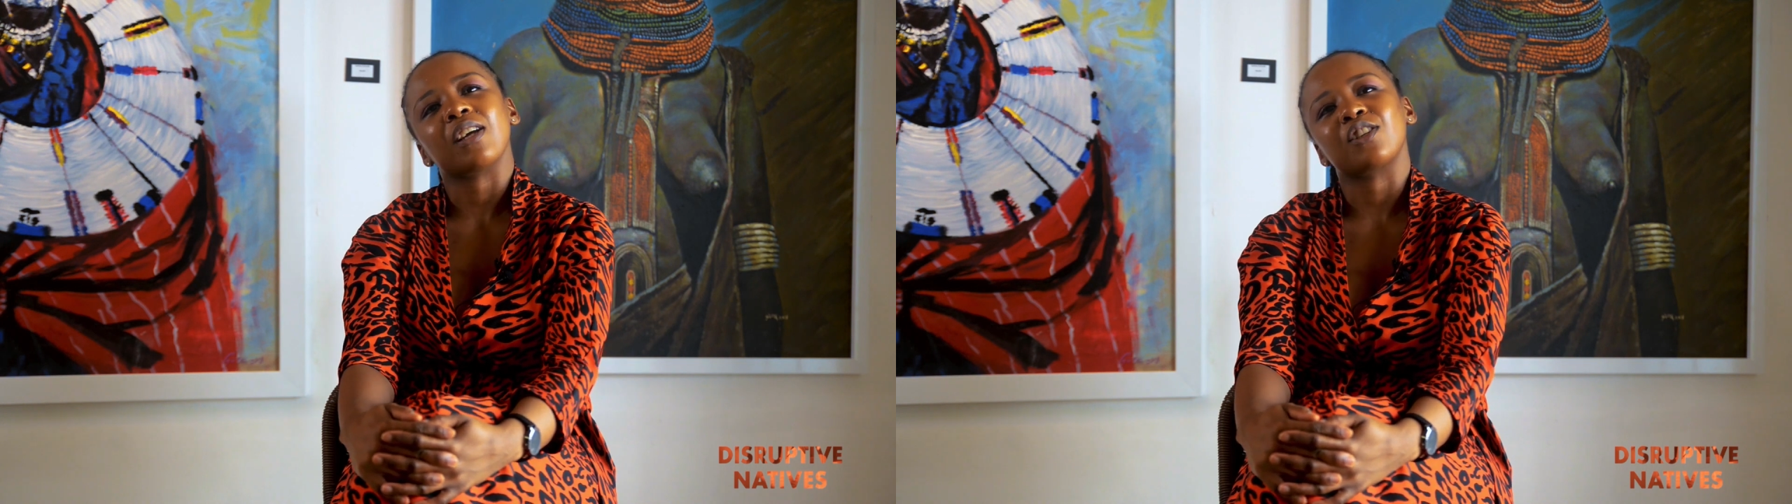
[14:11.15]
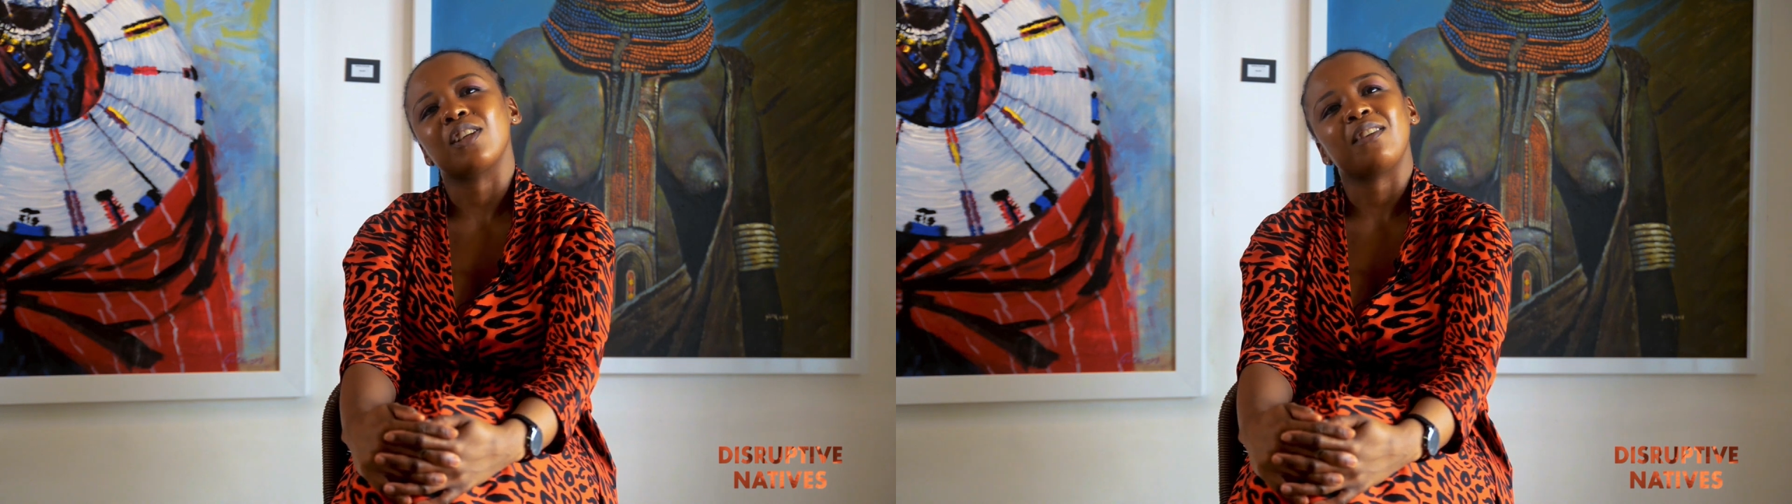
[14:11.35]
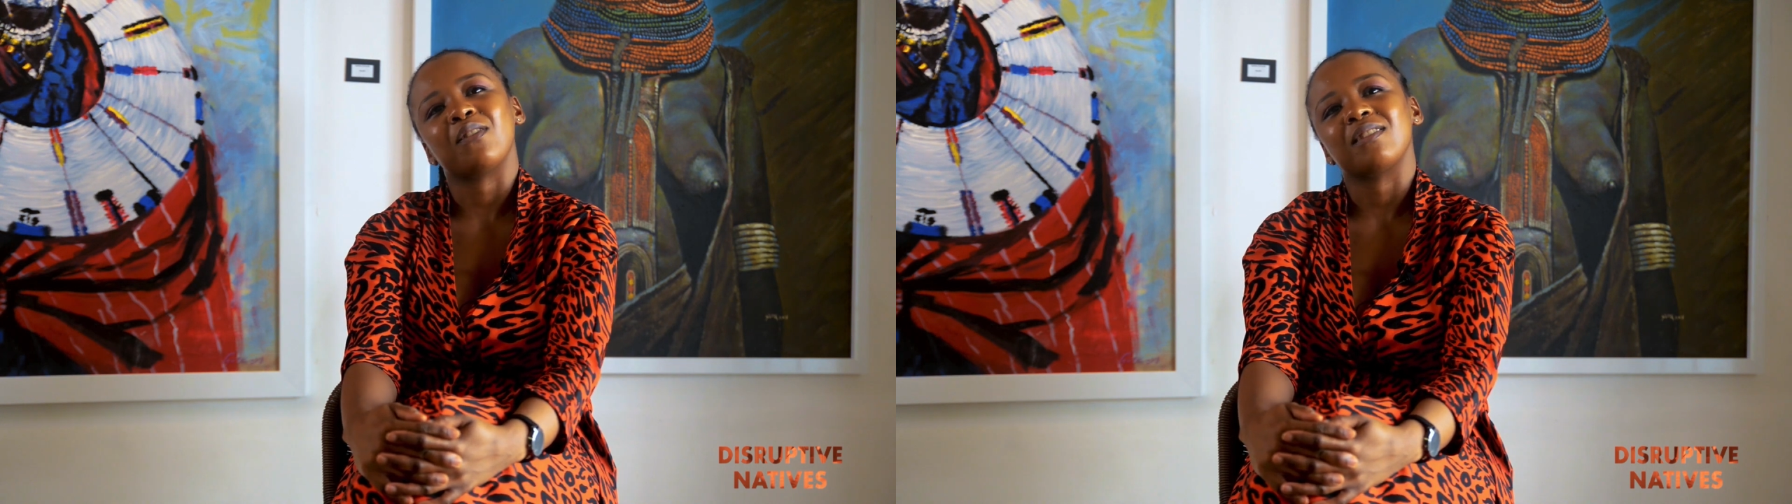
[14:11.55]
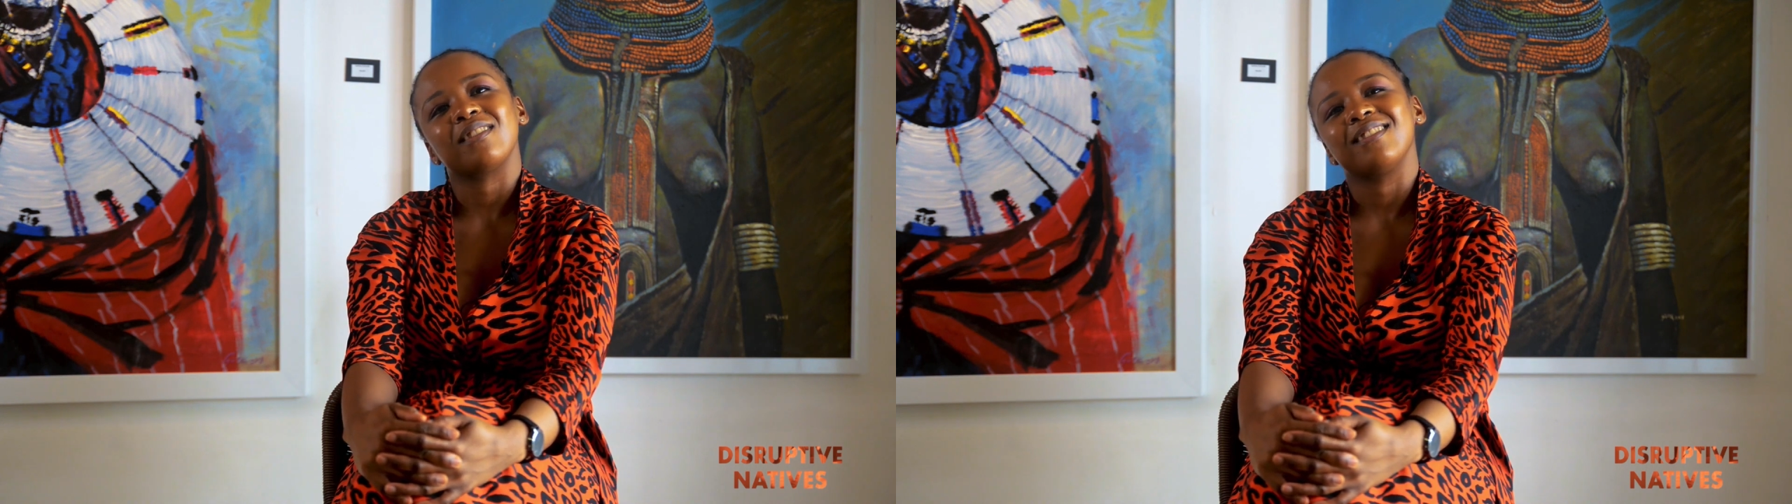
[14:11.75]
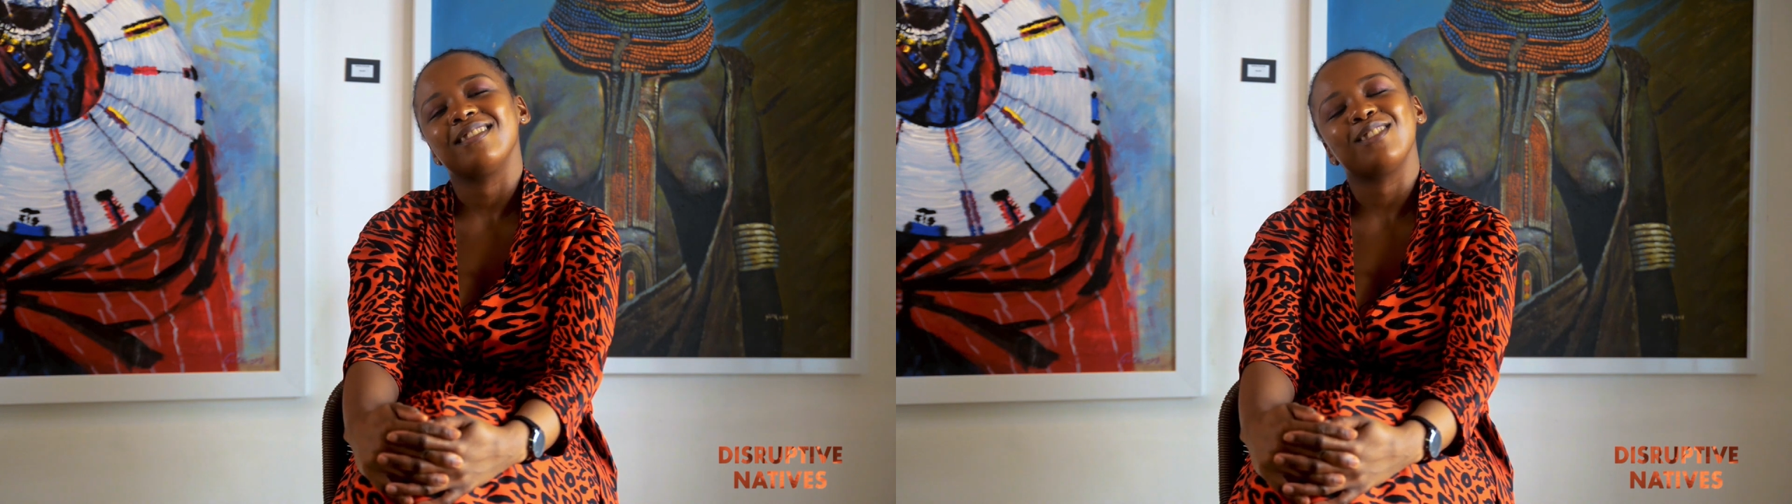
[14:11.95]
to actually even
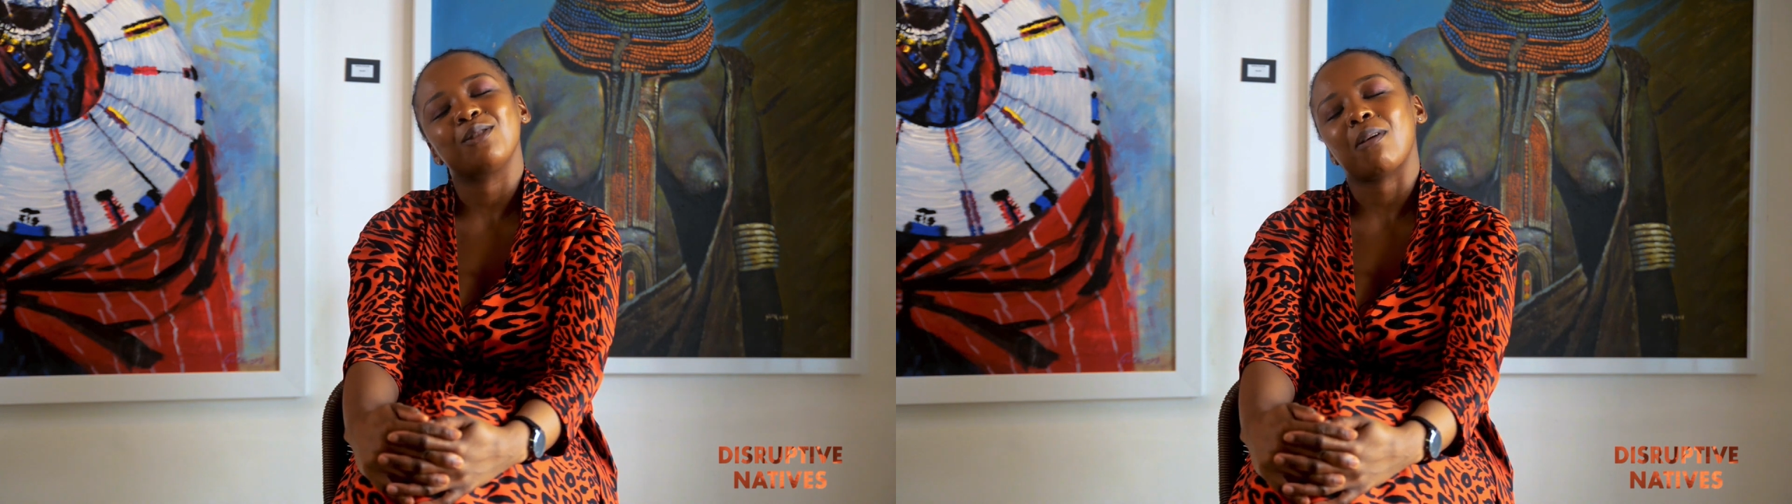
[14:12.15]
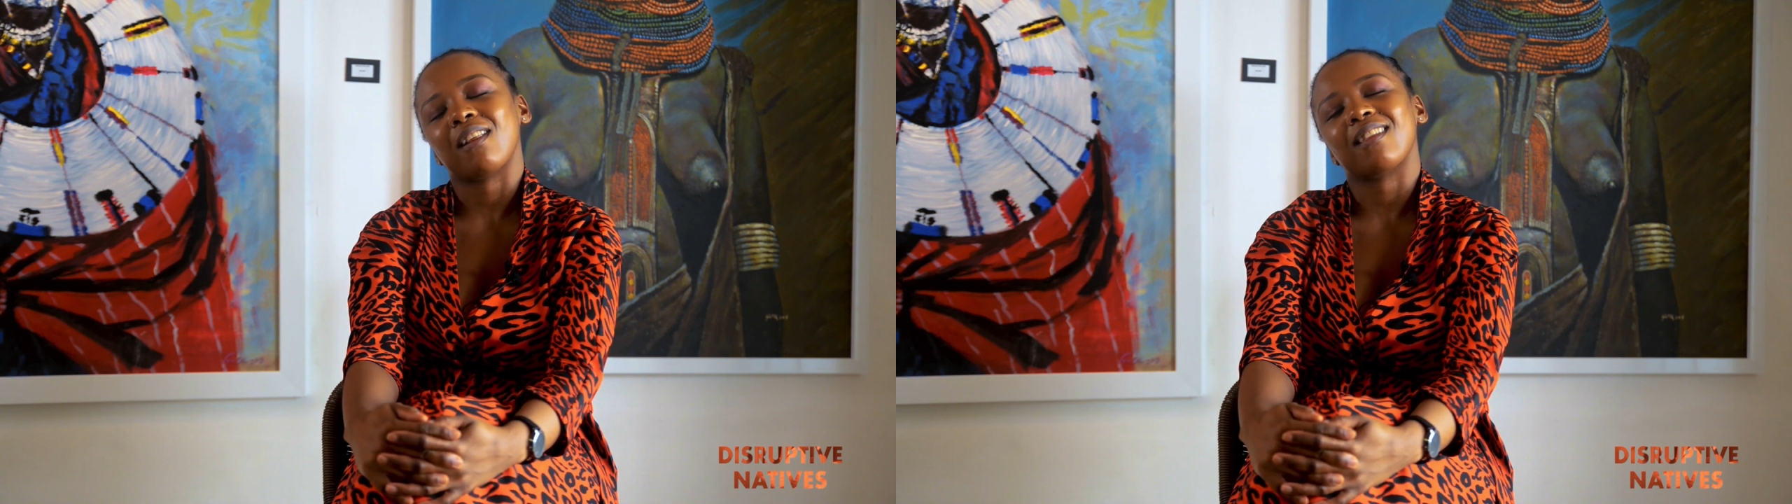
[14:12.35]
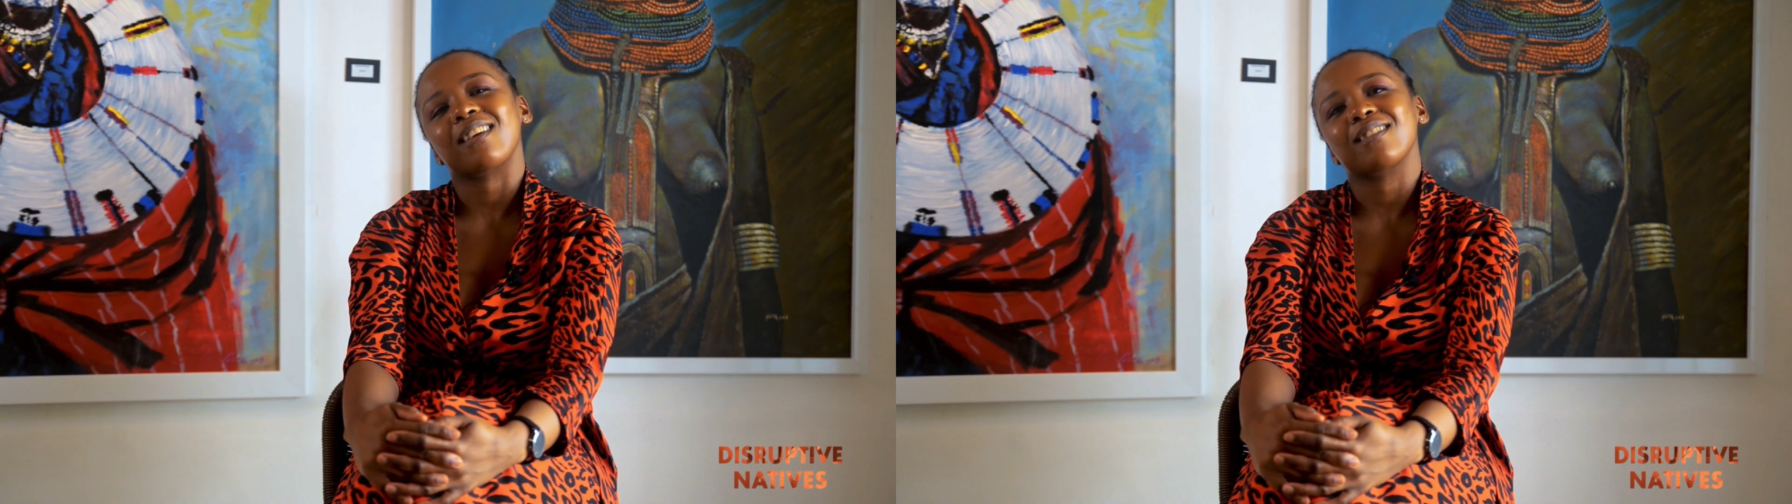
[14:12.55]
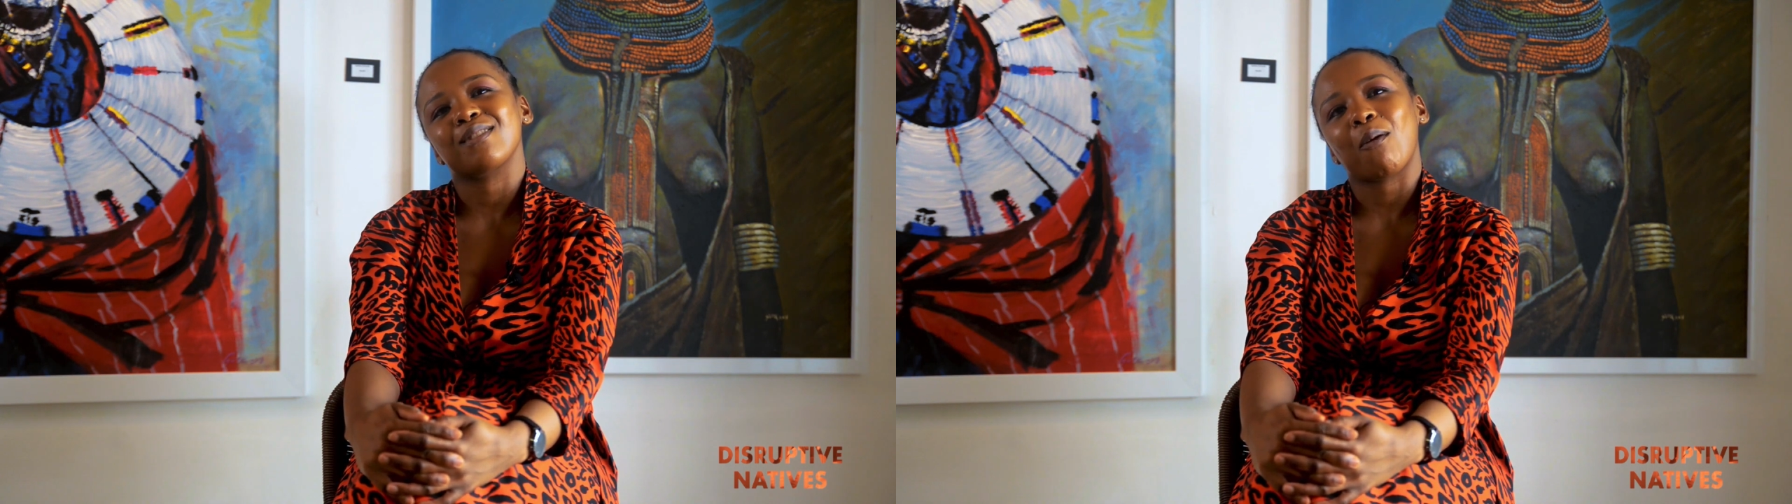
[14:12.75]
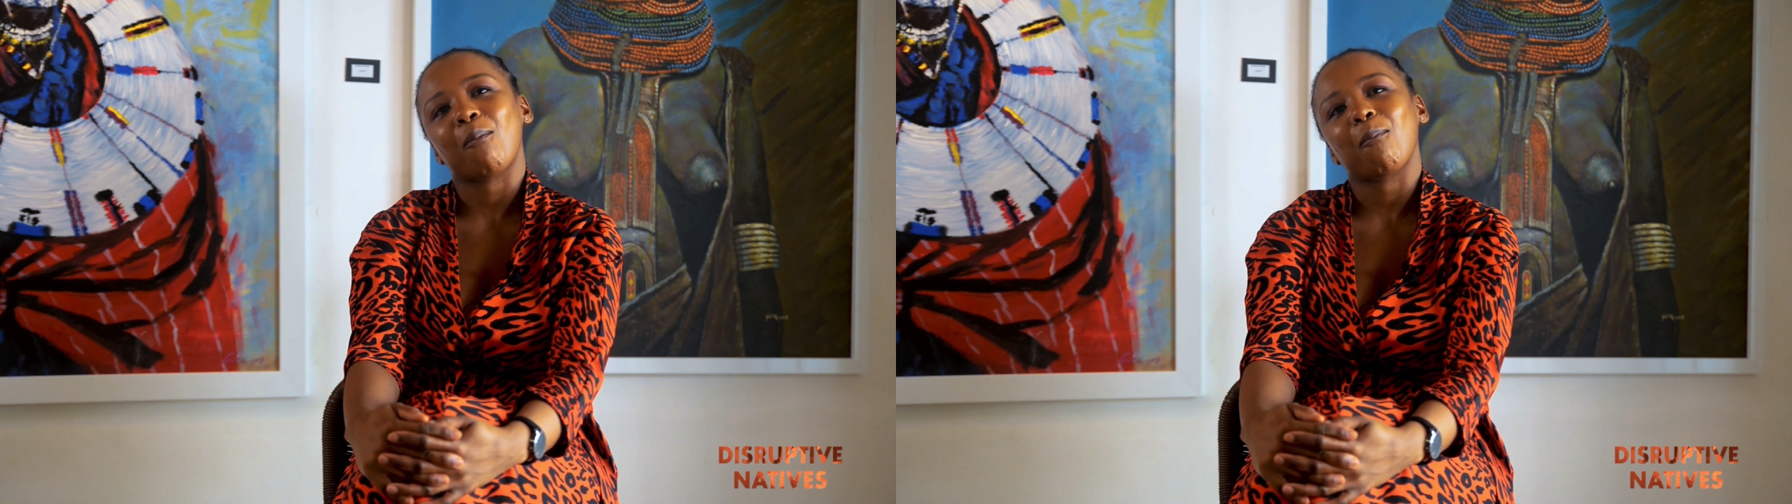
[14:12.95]
do anything. So.